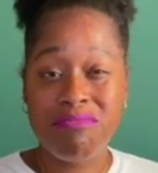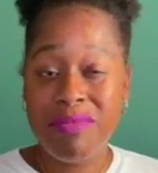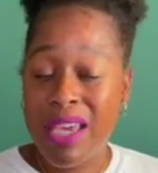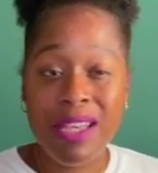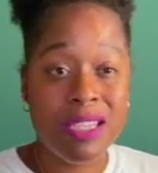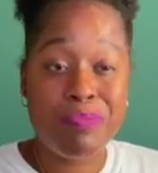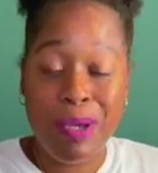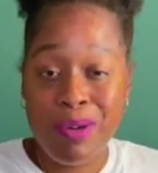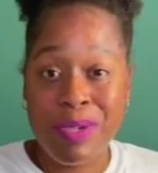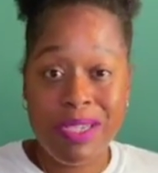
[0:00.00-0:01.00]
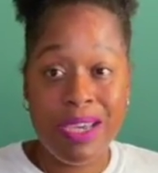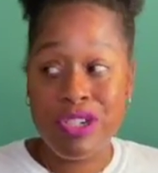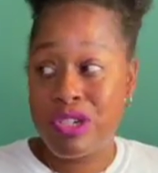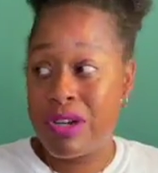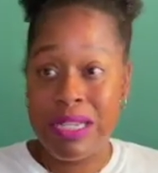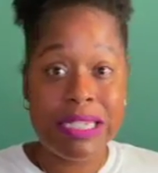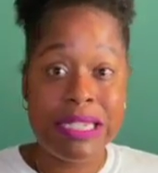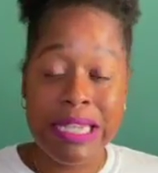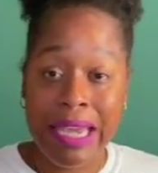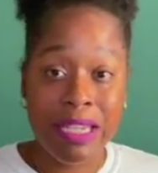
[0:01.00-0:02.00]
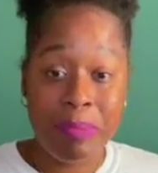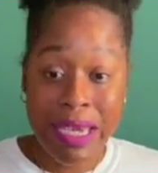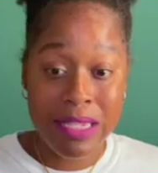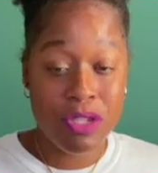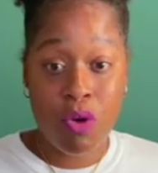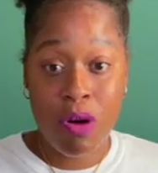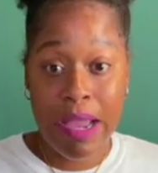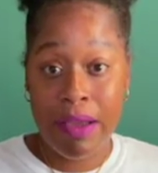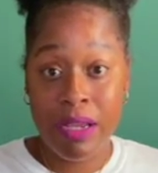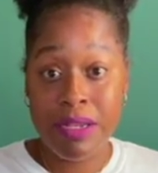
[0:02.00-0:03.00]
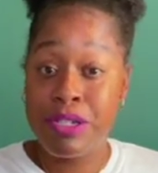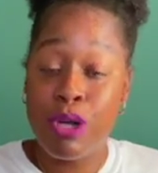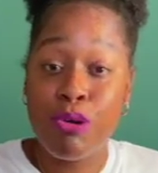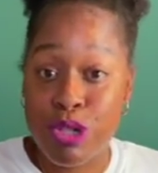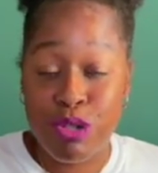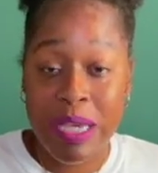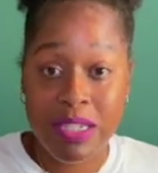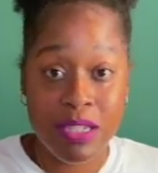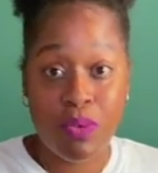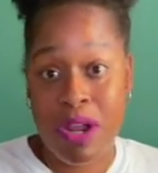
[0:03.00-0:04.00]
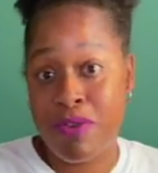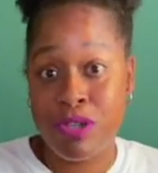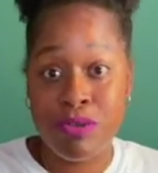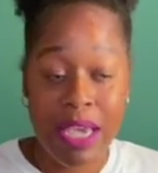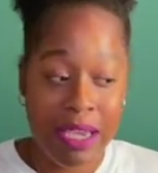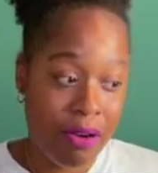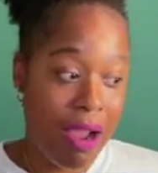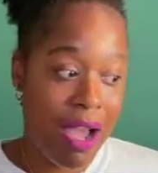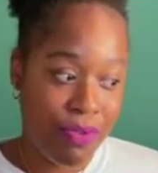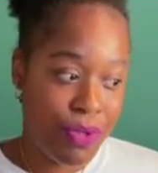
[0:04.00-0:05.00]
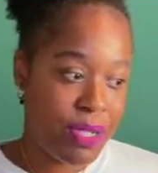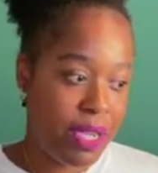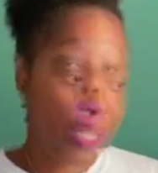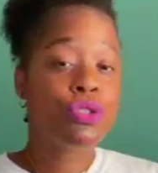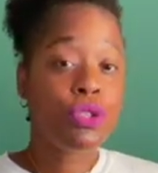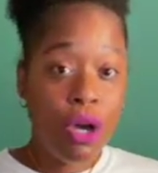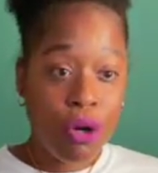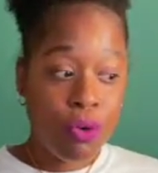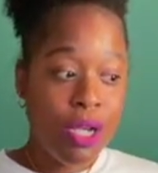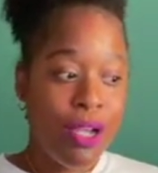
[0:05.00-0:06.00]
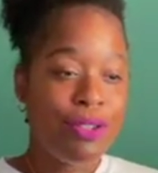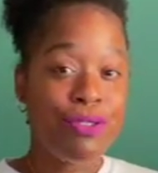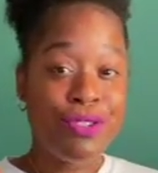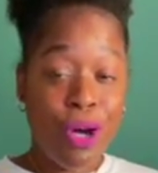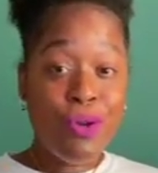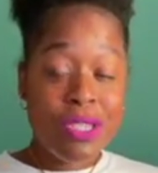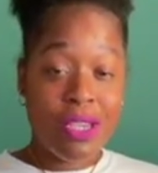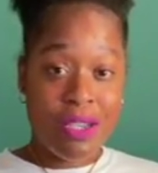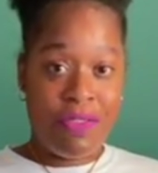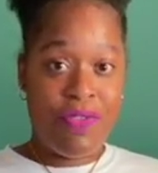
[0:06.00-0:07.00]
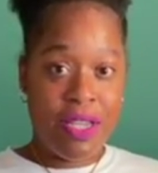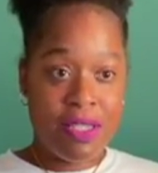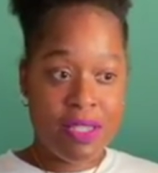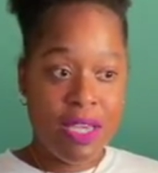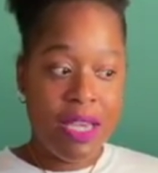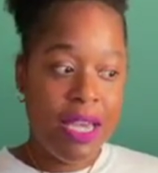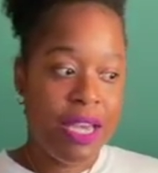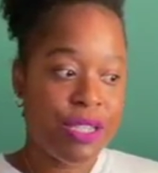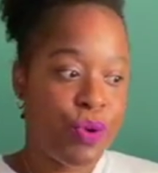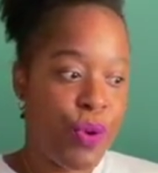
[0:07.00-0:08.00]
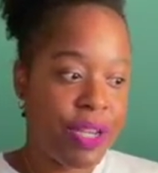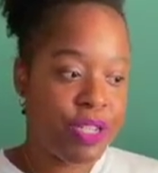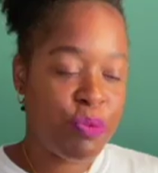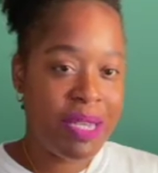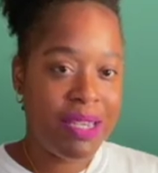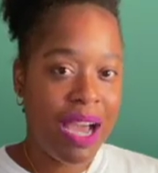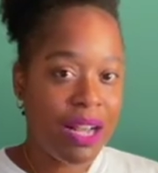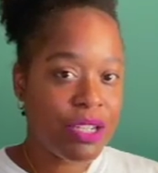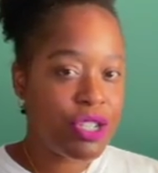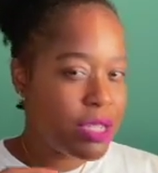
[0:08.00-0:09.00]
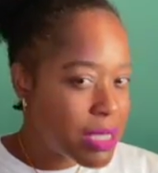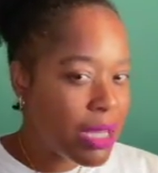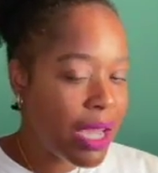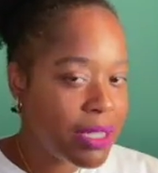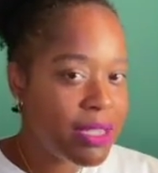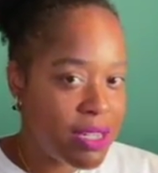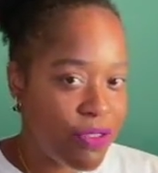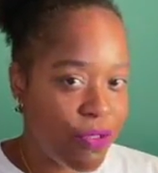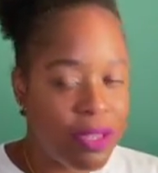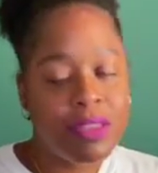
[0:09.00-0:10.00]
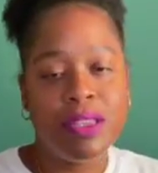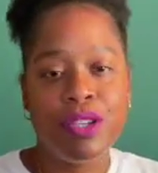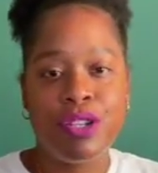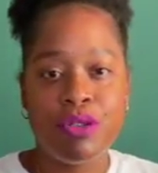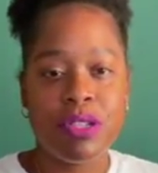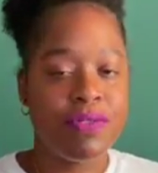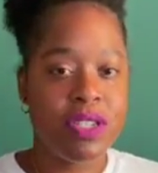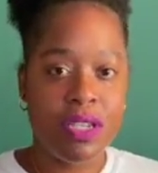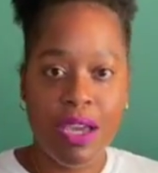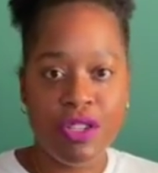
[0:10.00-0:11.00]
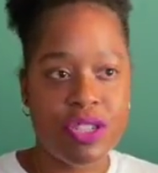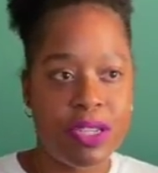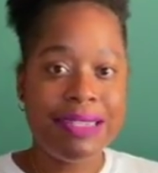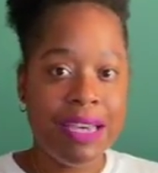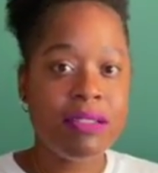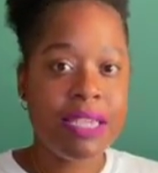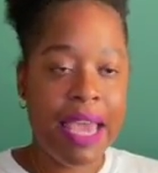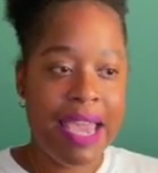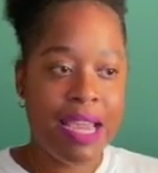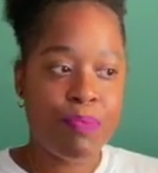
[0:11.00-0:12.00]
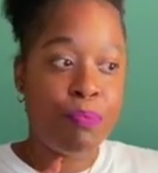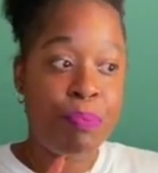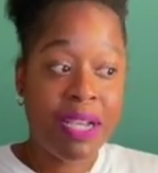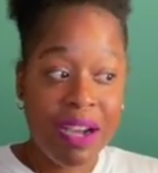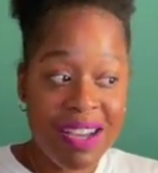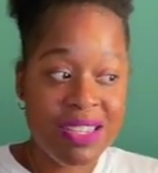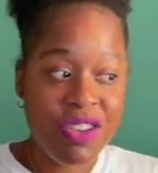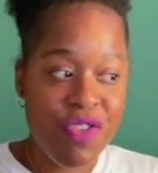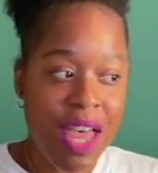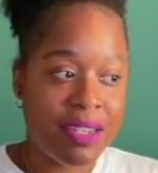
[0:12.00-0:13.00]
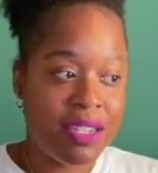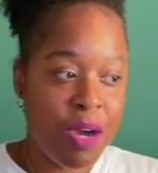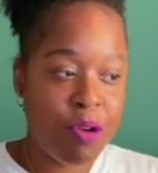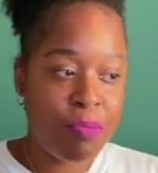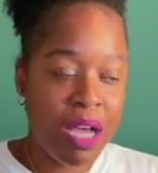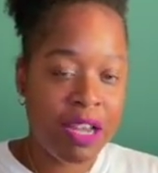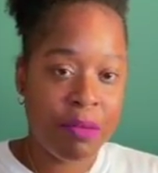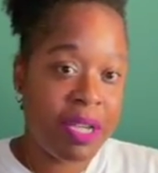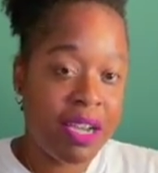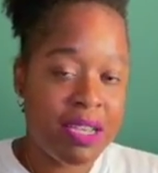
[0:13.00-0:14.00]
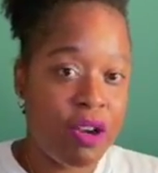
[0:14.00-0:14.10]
experimentation on a daily basis or on a dosage basis whenever you take it or however you take it. So dosing of this is going to be slightly different than the dosing of THC. Delta 8, because of that double bond and because it